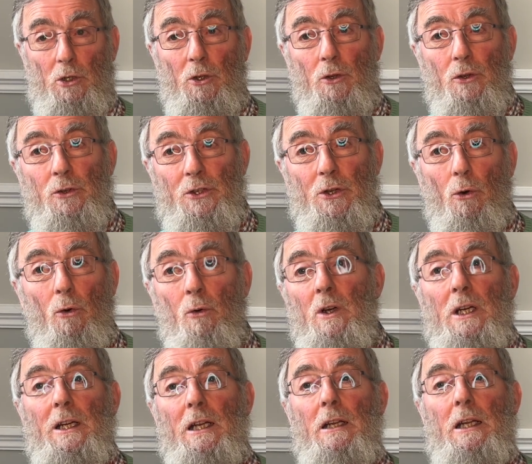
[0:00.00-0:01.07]
So,
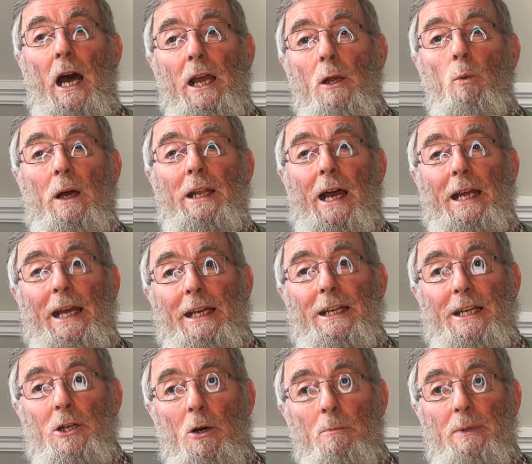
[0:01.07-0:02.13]
when I ended
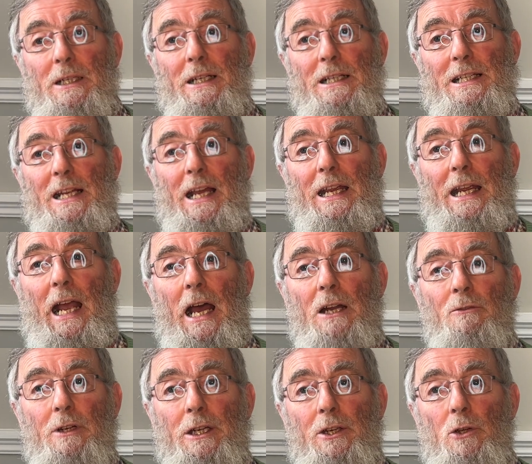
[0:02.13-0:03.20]
up in the
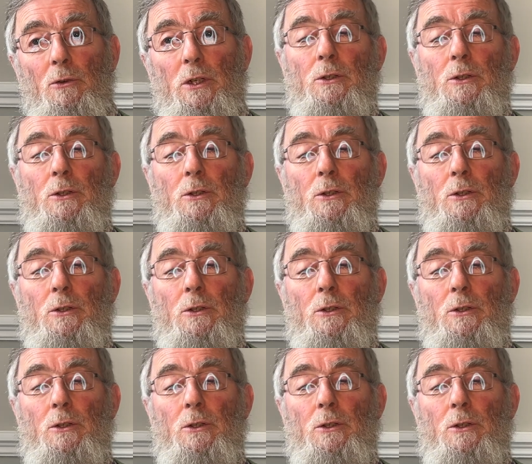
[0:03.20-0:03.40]
psychiatric unit,